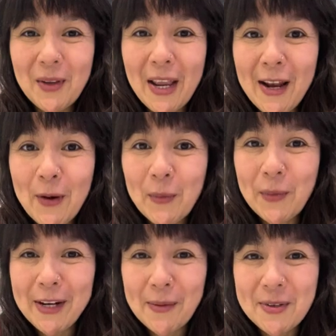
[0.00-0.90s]
Hello,
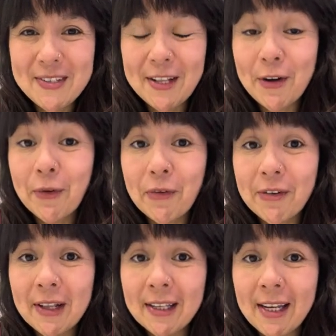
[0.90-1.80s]
my name is Sandra
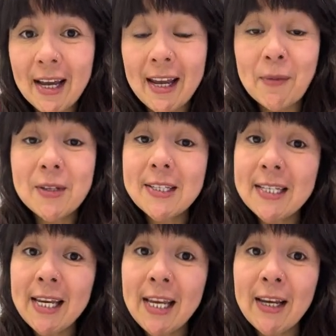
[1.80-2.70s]
Raffelli. I am the
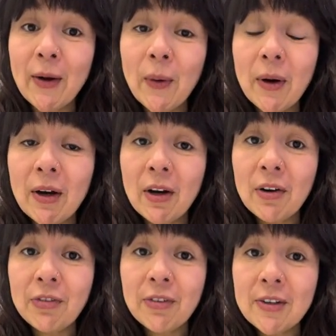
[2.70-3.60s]
CEO
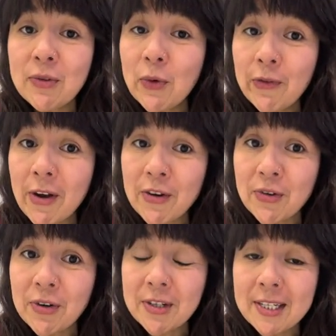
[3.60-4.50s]
of Azul
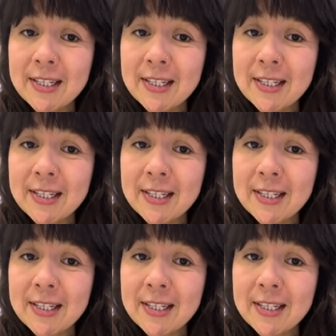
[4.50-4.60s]
Fashion Art and